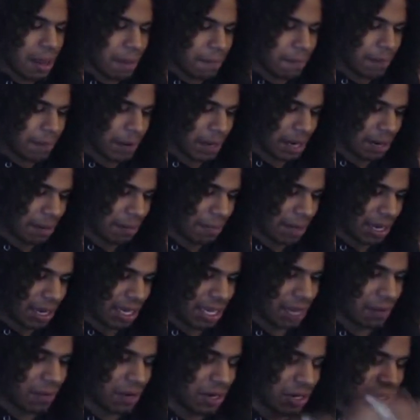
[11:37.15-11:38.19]
But I
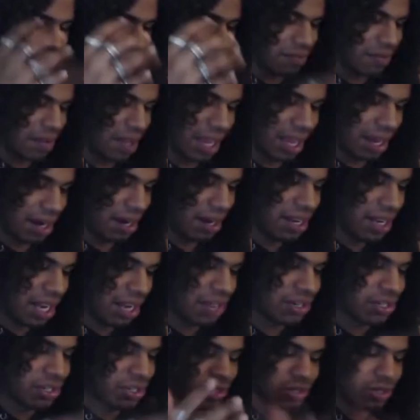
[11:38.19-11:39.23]
kind of want to just... I'll
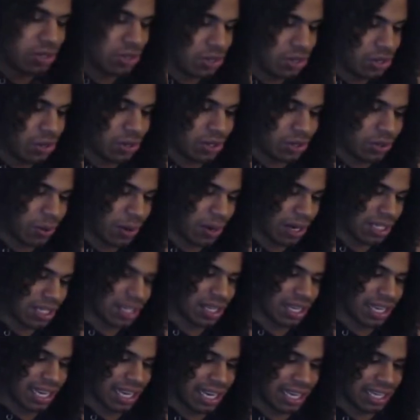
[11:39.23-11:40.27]
just do it twice
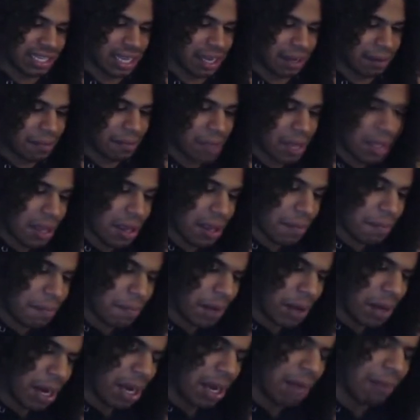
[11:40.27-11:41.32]
next time. But